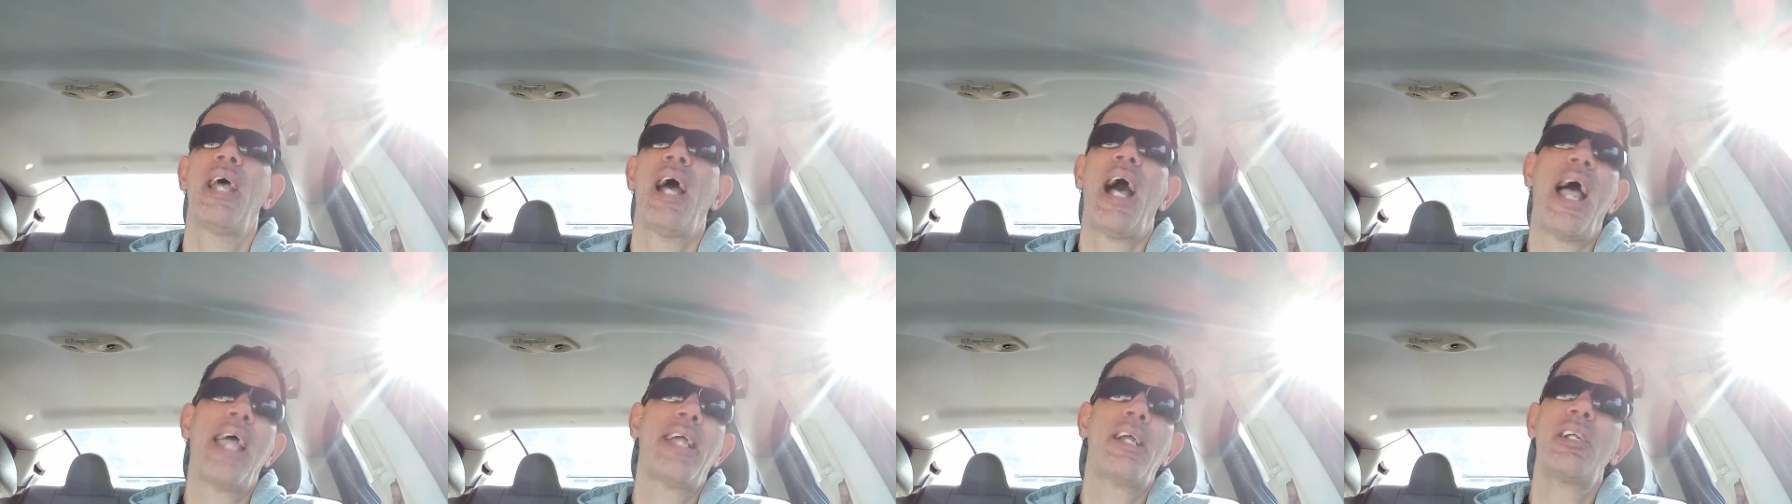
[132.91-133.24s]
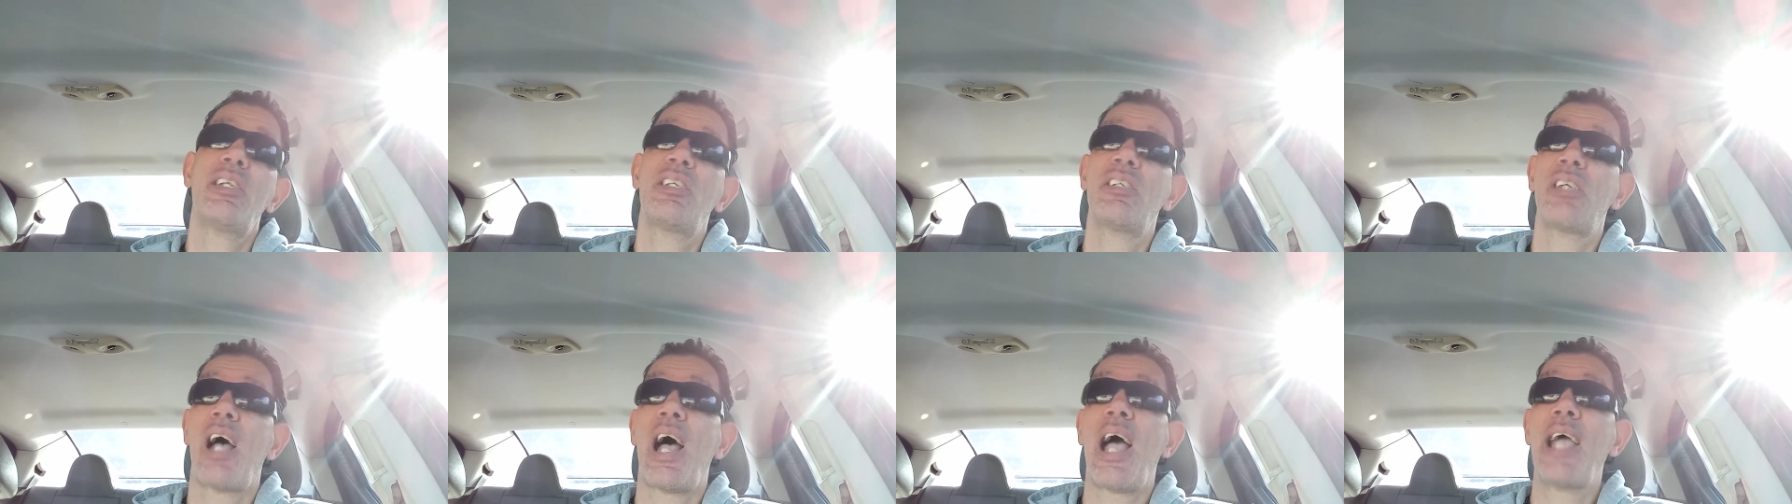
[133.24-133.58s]
I
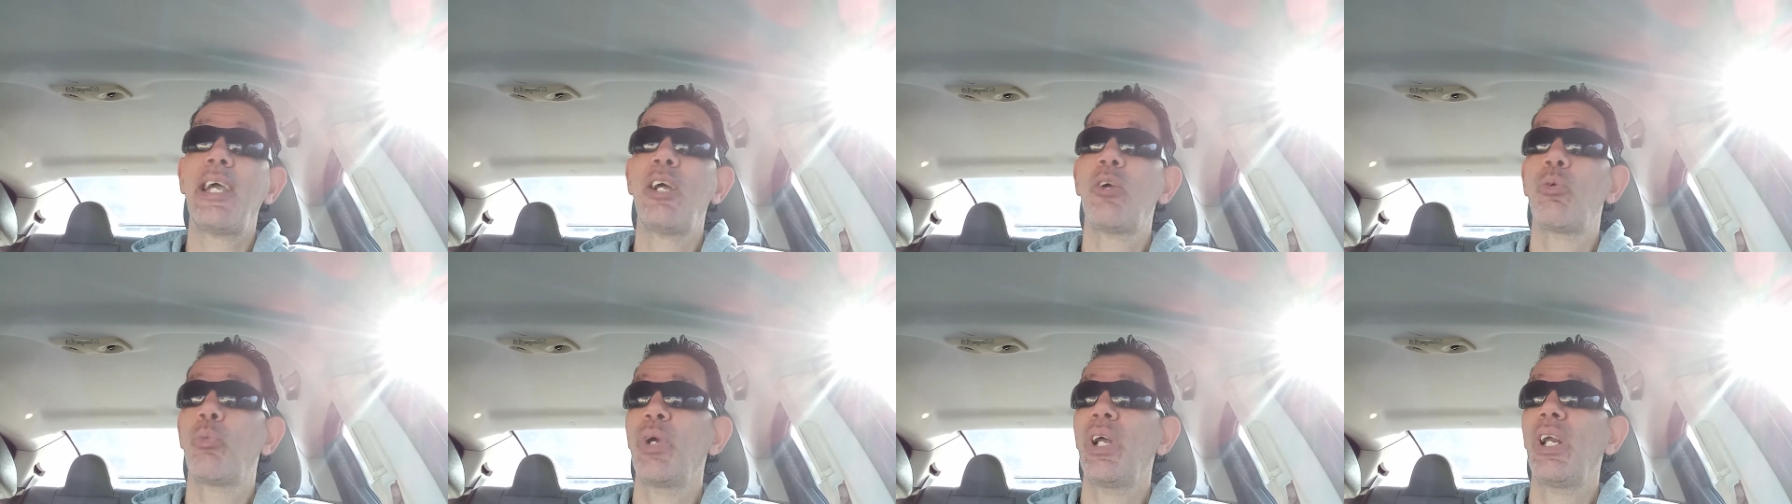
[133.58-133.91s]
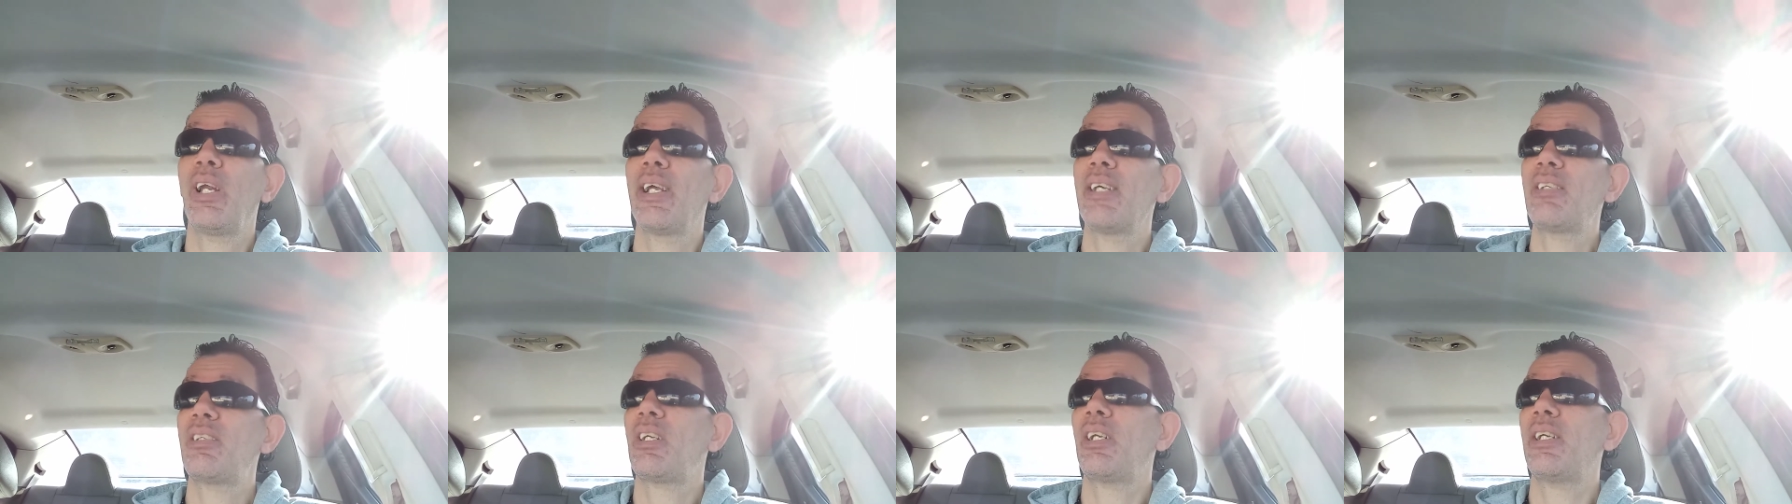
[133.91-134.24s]
could I could take in
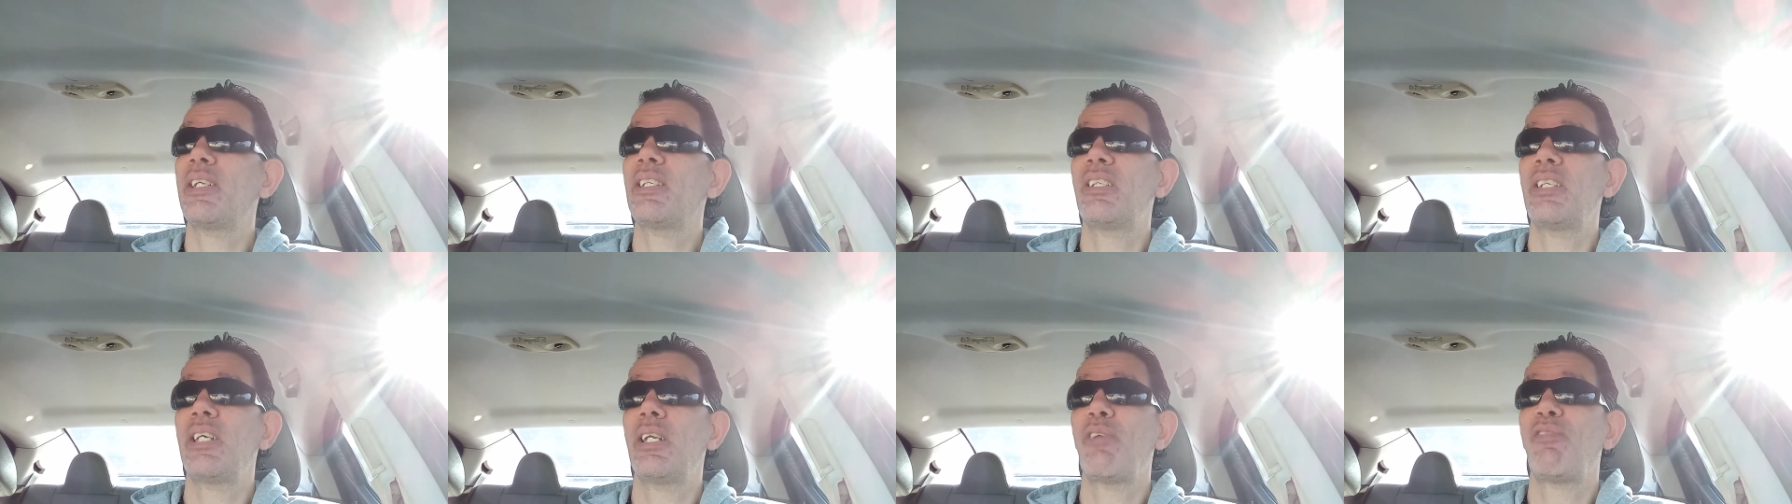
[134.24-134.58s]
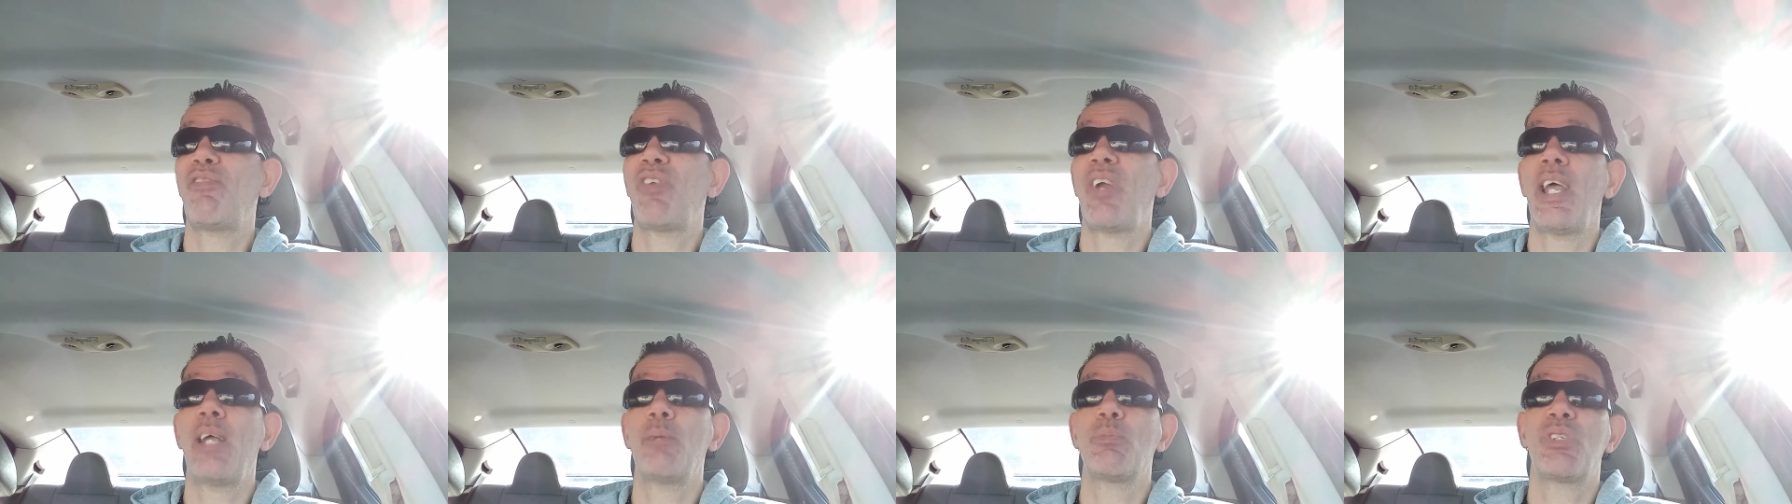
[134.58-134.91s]
both games. I
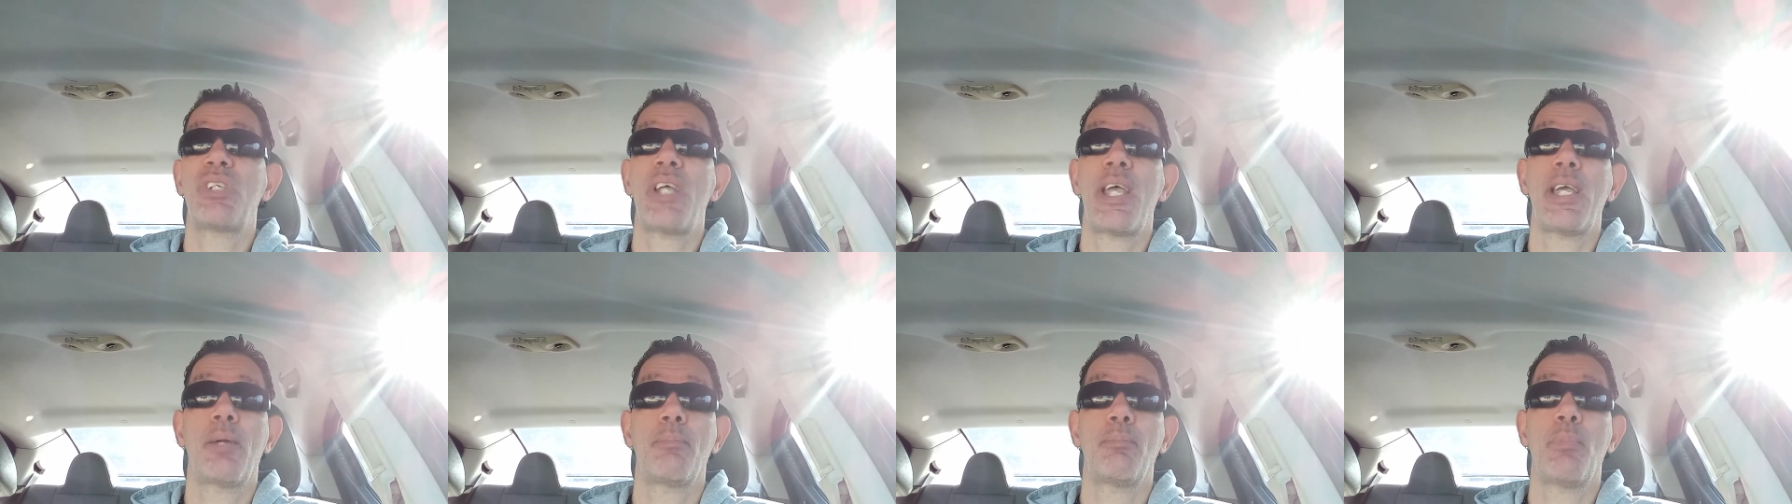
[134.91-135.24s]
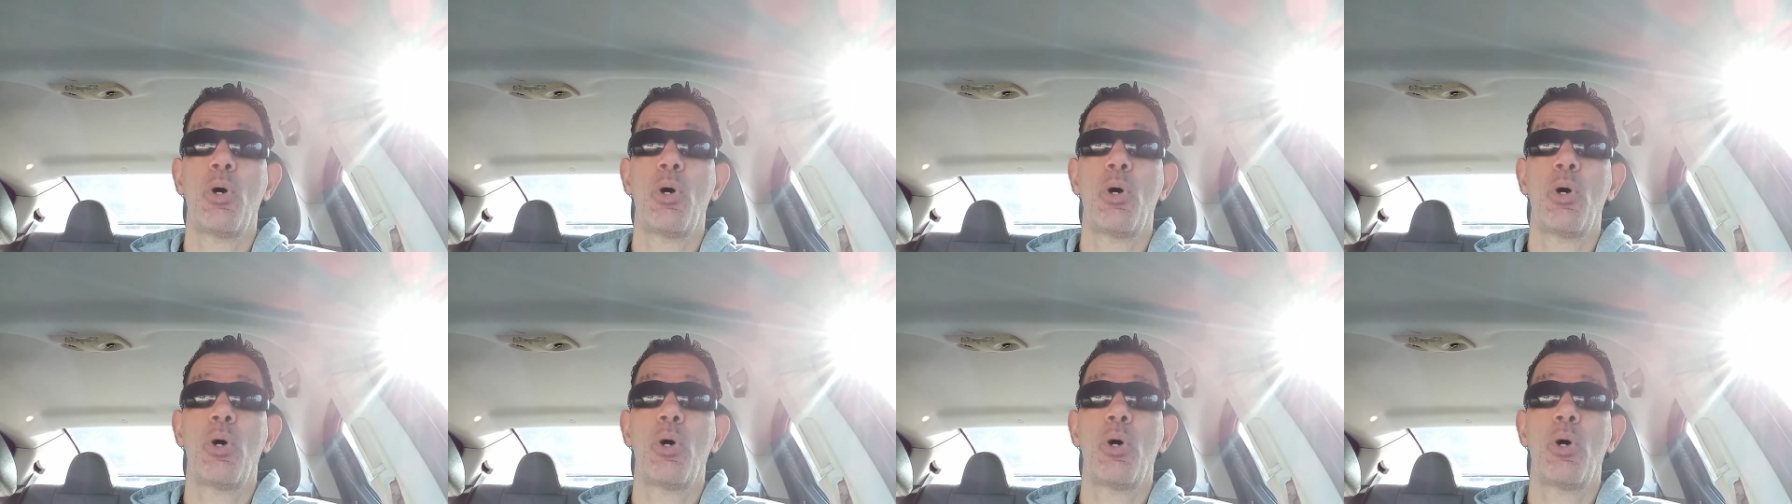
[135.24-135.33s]
really do.